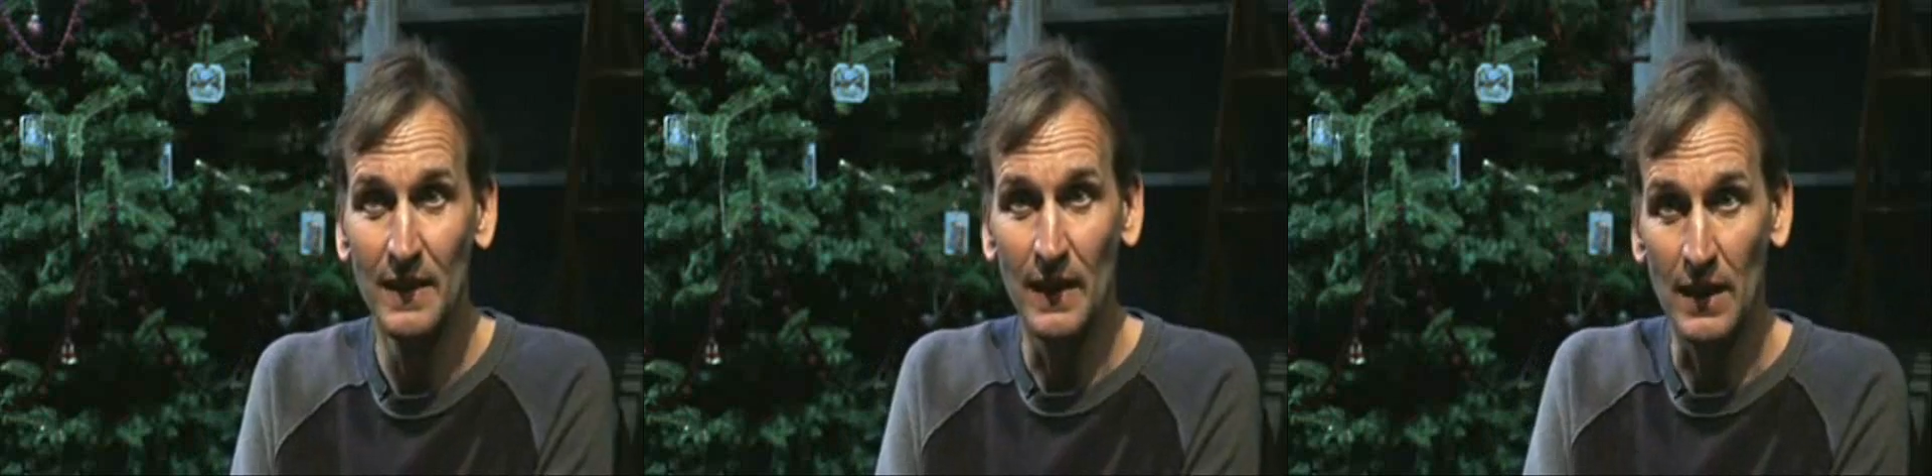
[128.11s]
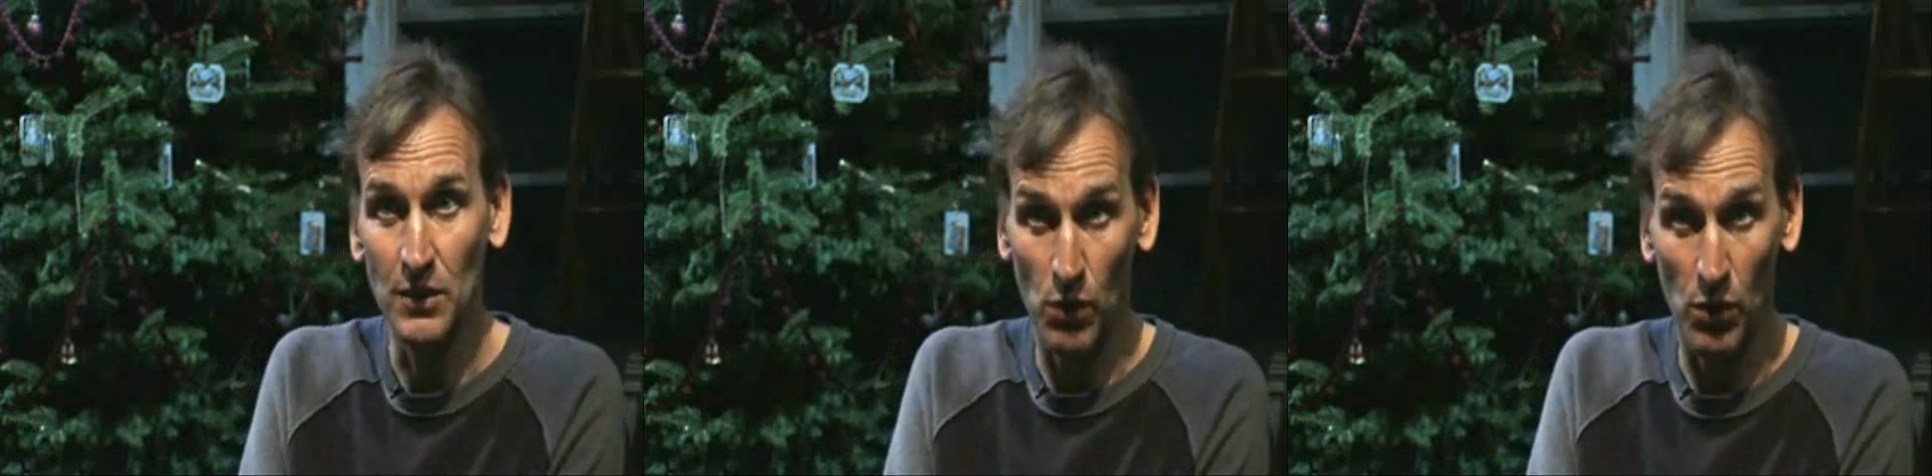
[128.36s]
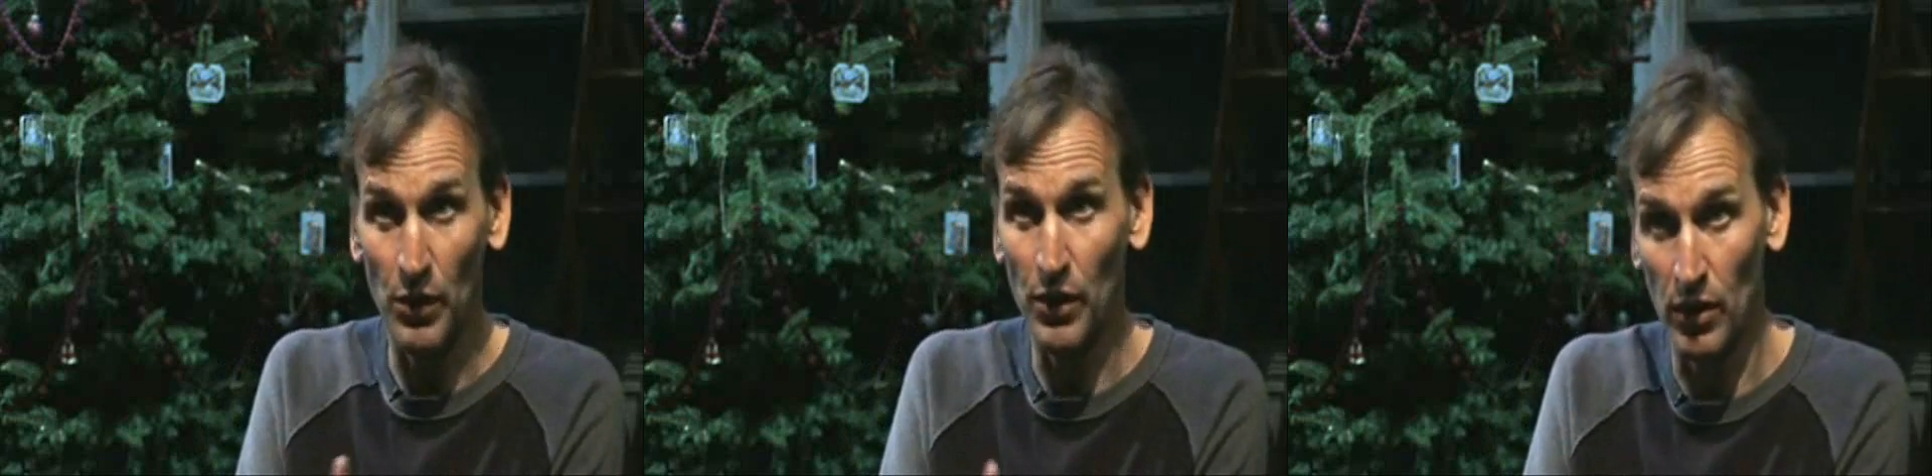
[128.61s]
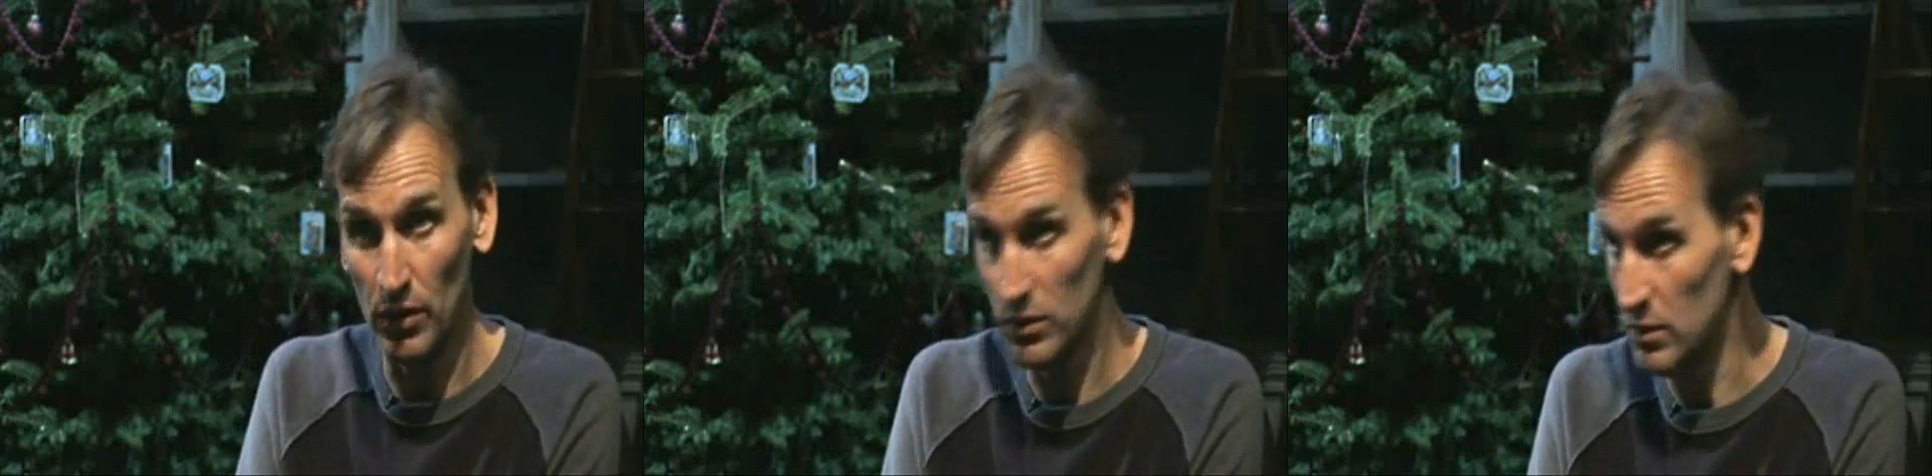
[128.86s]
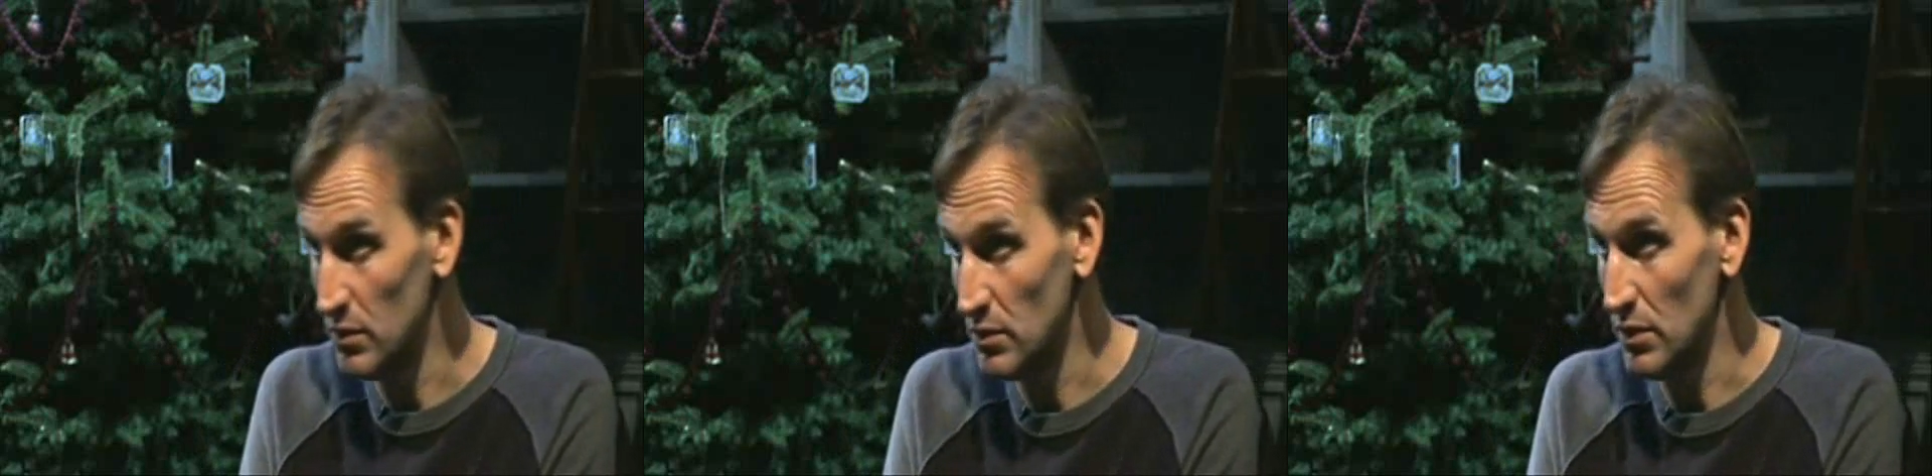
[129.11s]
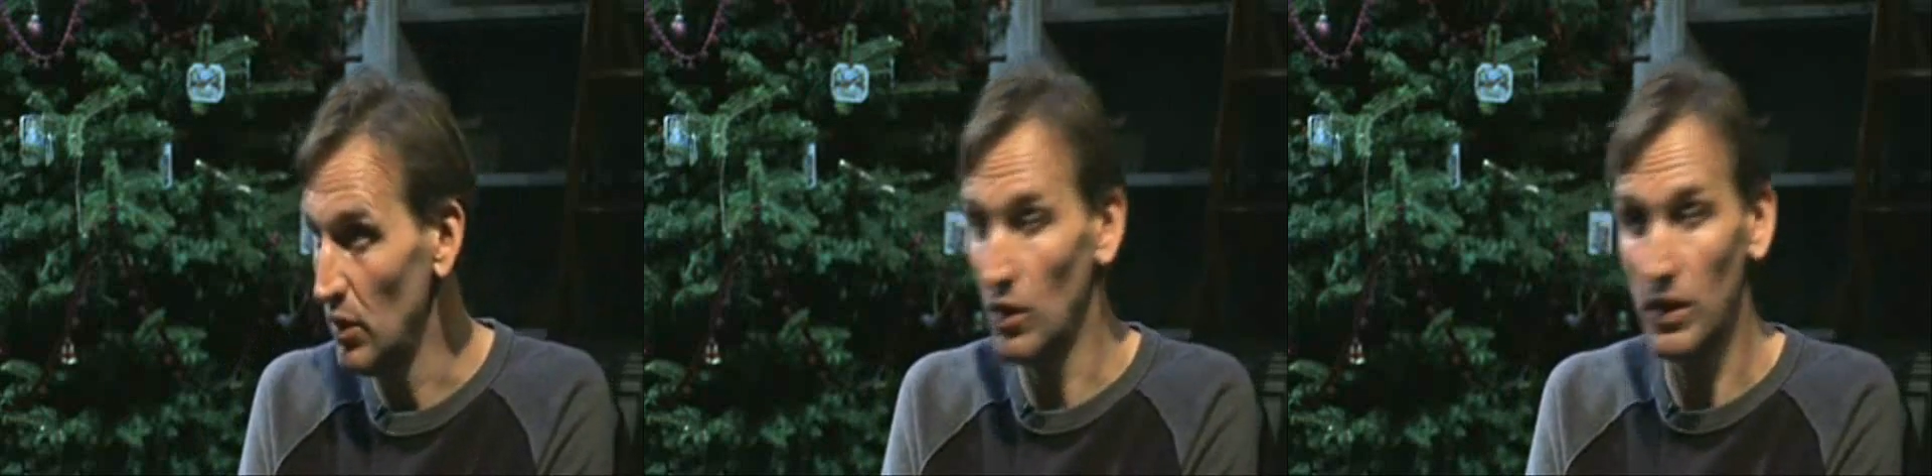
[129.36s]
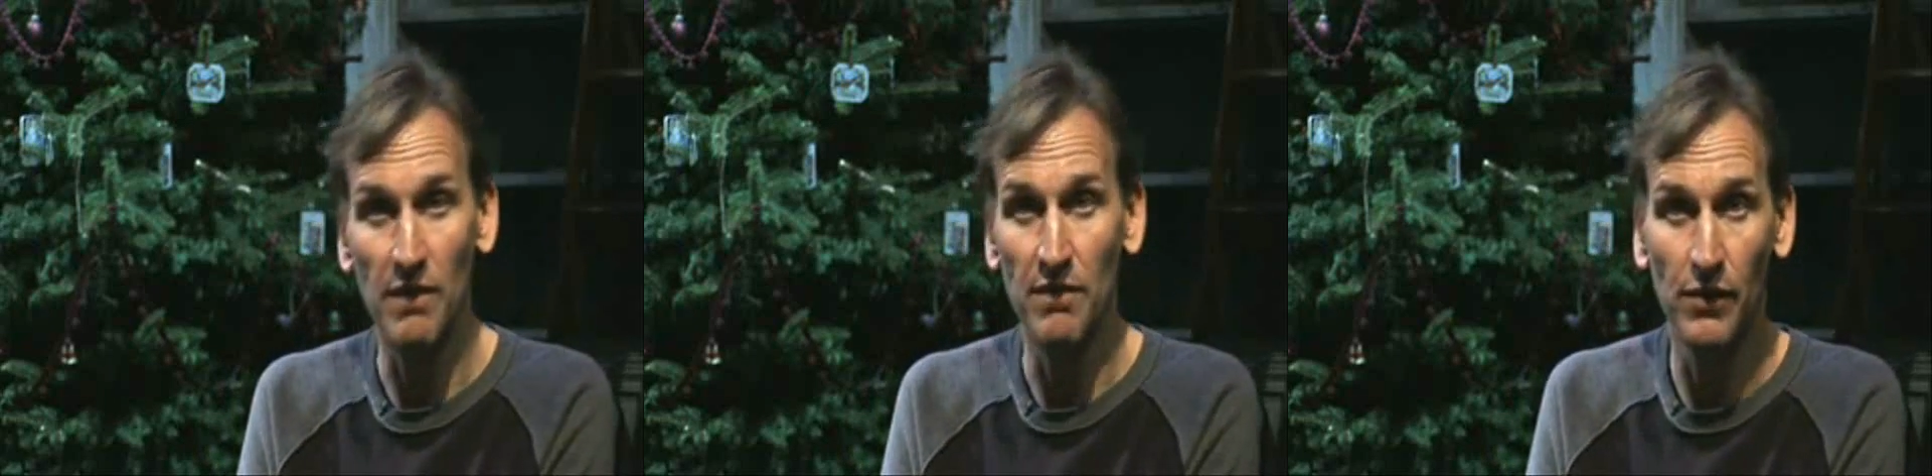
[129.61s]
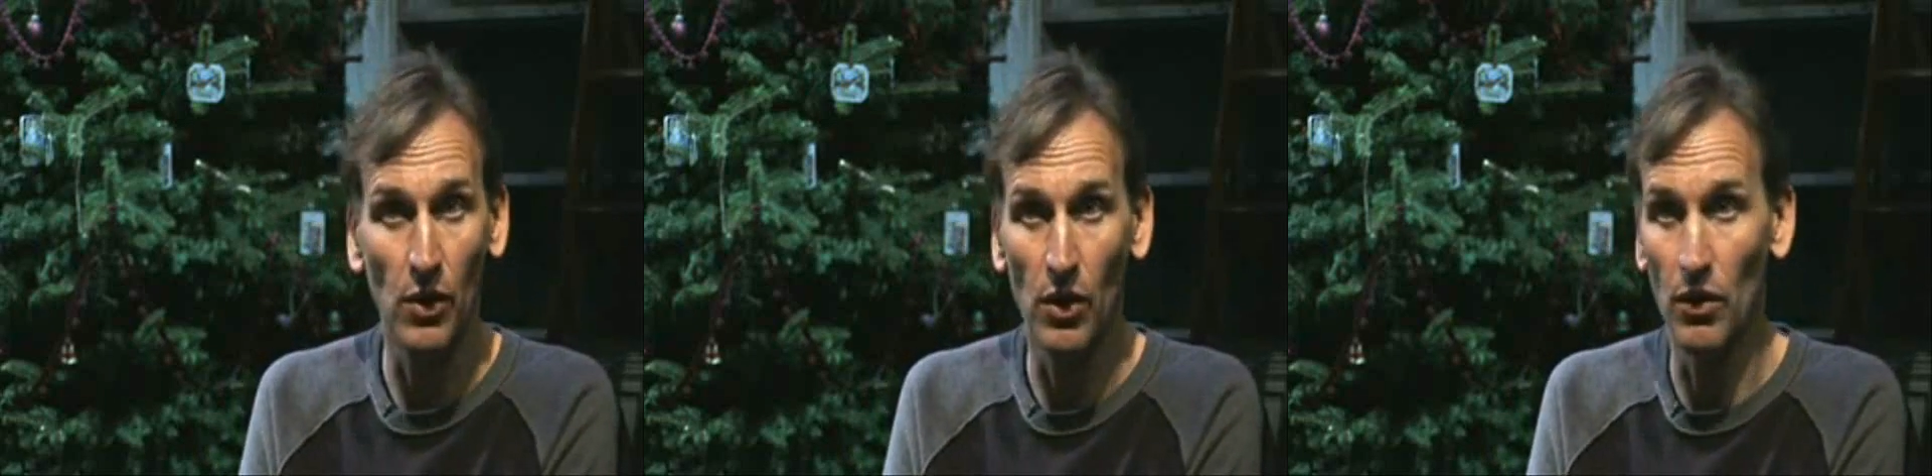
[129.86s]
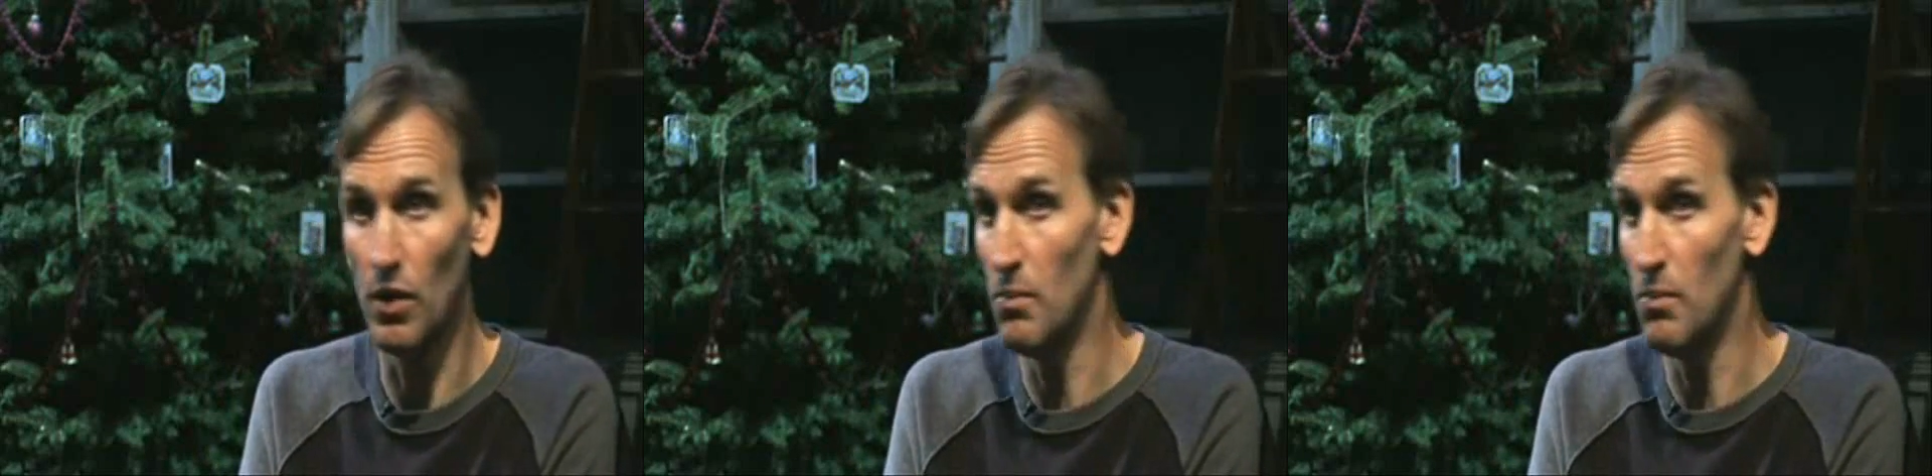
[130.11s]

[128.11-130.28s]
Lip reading: That's what we're all looking for,